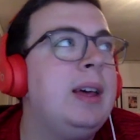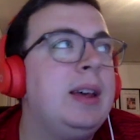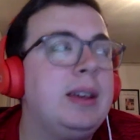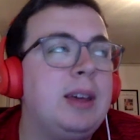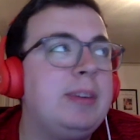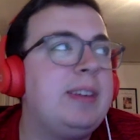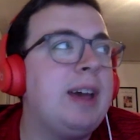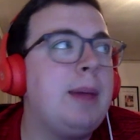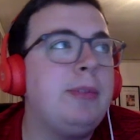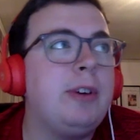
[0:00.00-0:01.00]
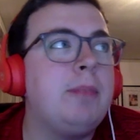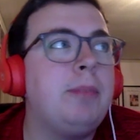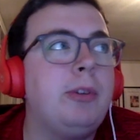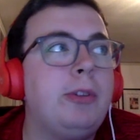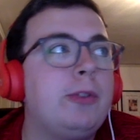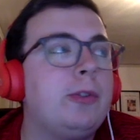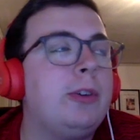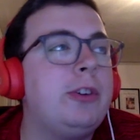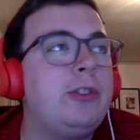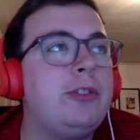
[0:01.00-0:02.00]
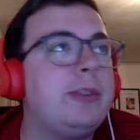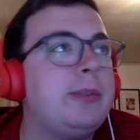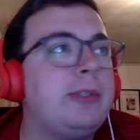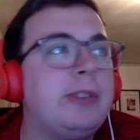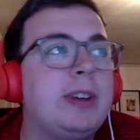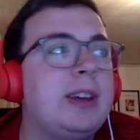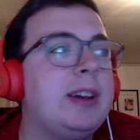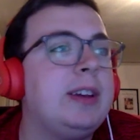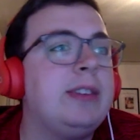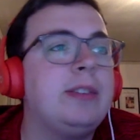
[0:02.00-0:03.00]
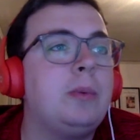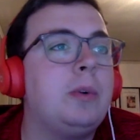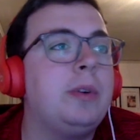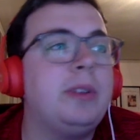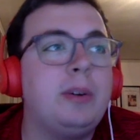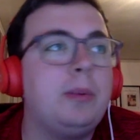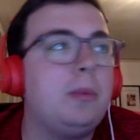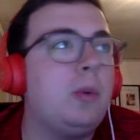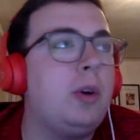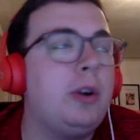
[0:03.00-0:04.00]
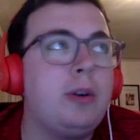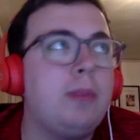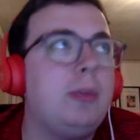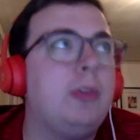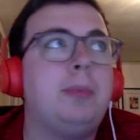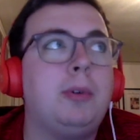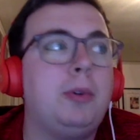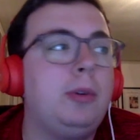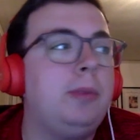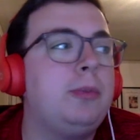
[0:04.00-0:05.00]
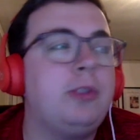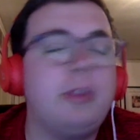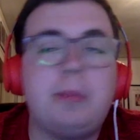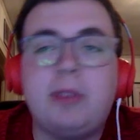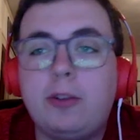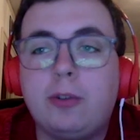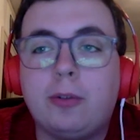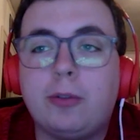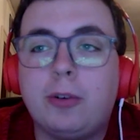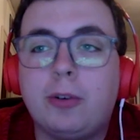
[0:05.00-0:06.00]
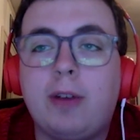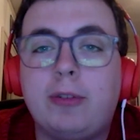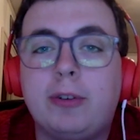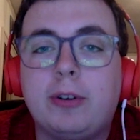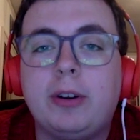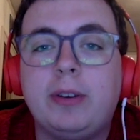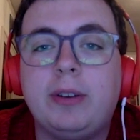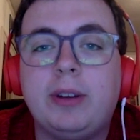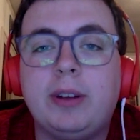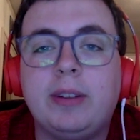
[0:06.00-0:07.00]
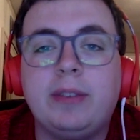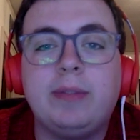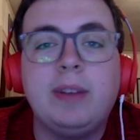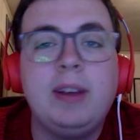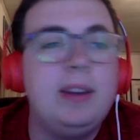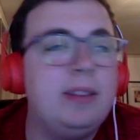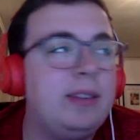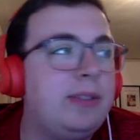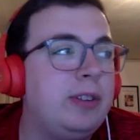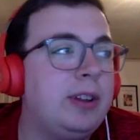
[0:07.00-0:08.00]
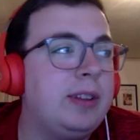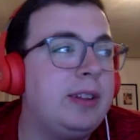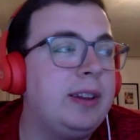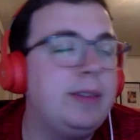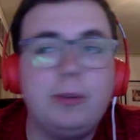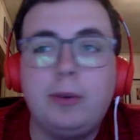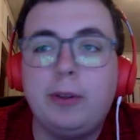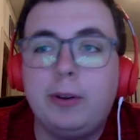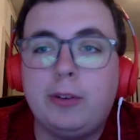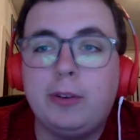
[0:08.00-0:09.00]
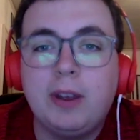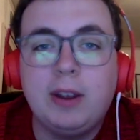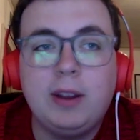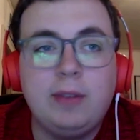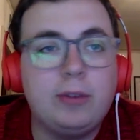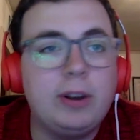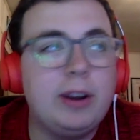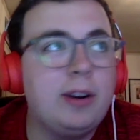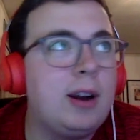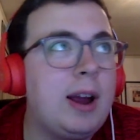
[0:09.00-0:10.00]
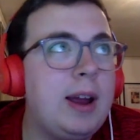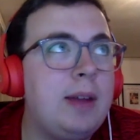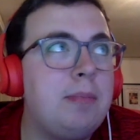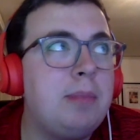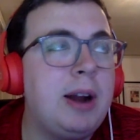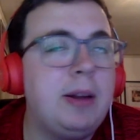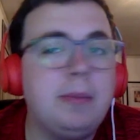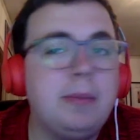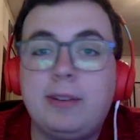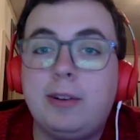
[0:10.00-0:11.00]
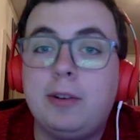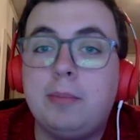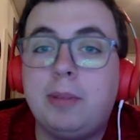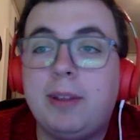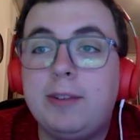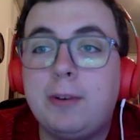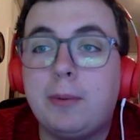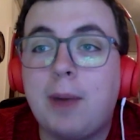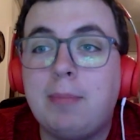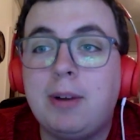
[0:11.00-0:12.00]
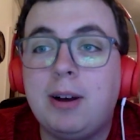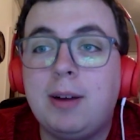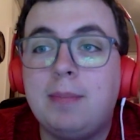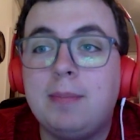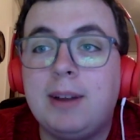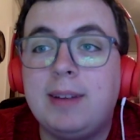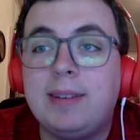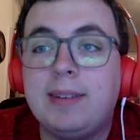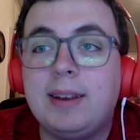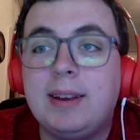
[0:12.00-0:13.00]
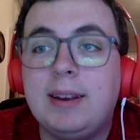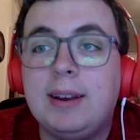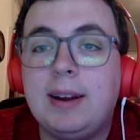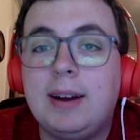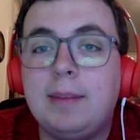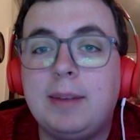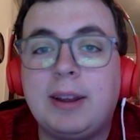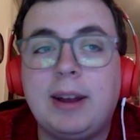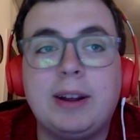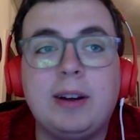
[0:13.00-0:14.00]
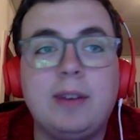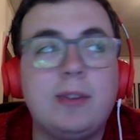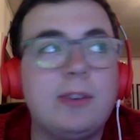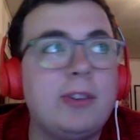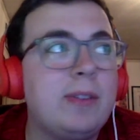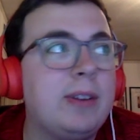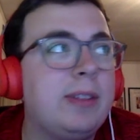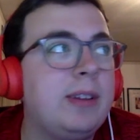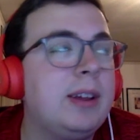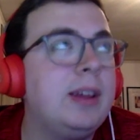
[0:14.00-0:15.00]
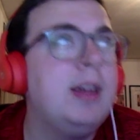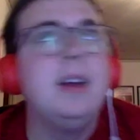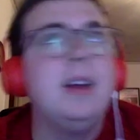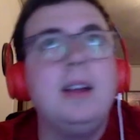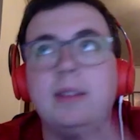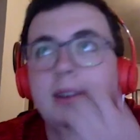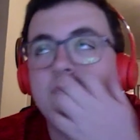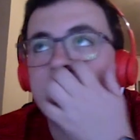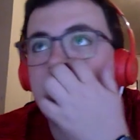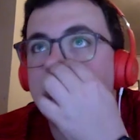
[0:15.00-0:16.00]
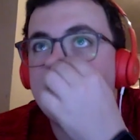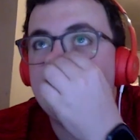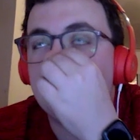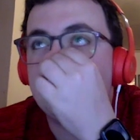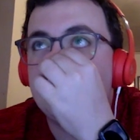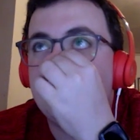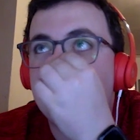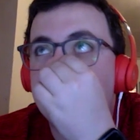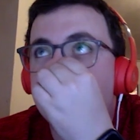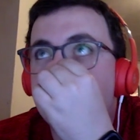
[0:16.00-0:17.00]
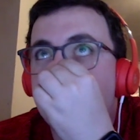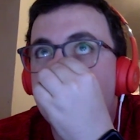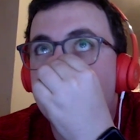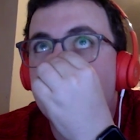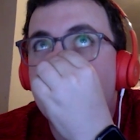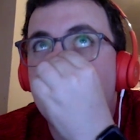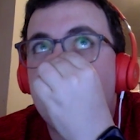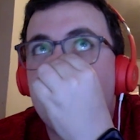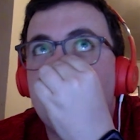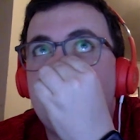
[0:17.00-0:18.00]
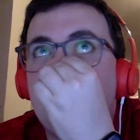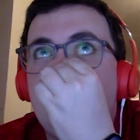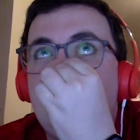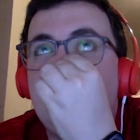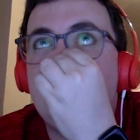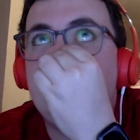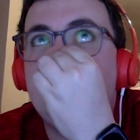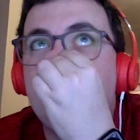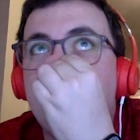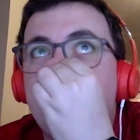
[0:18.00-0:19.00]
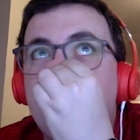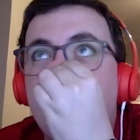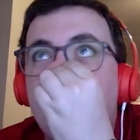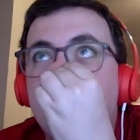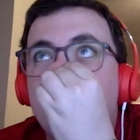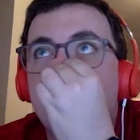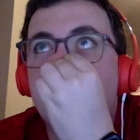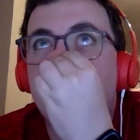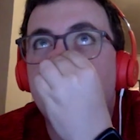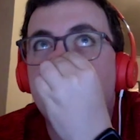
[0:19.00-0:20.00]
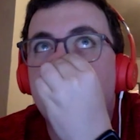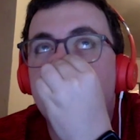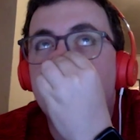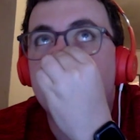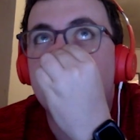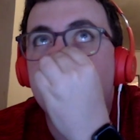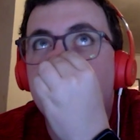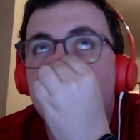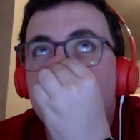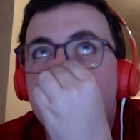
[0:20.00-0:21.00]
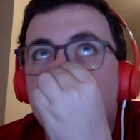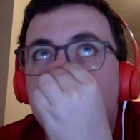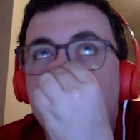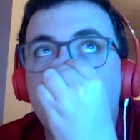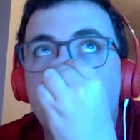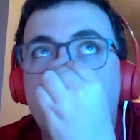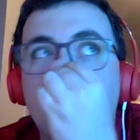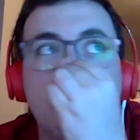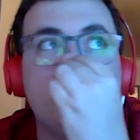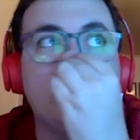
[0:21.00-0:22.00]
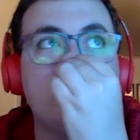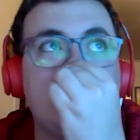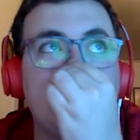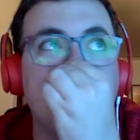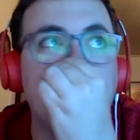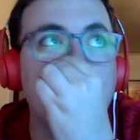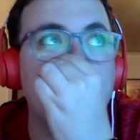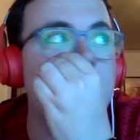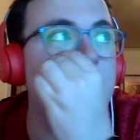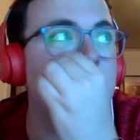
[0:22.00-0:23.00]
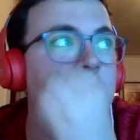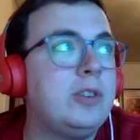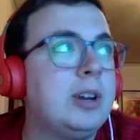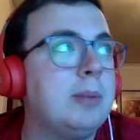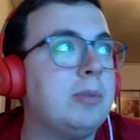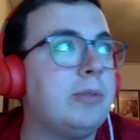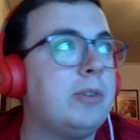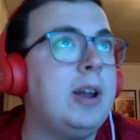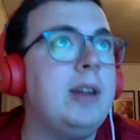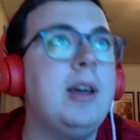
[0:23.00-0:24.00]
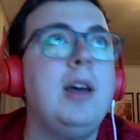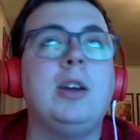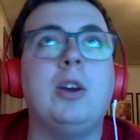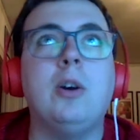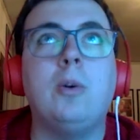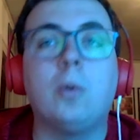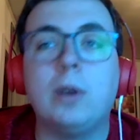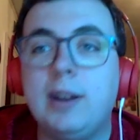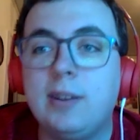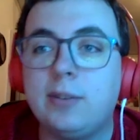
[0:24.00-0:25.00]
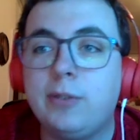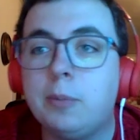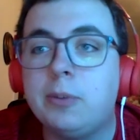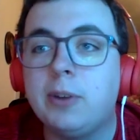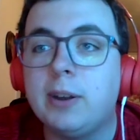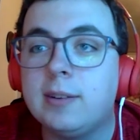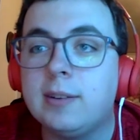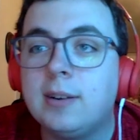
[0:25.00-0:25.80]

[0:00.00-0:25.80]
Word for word: keeping tabs on them, building those relationships, just in case one, you know, one or multiple show the potential for an offer, and uh, they've they feel like they have two of those in Frager and Bynum. That's a good place to wrap up, I'd say. Um, that kind of covers everything that has happened since we last spoke. Um, I am not just saying this because it's who publishes the podcast and because Jacob's a friend. Go read his film studies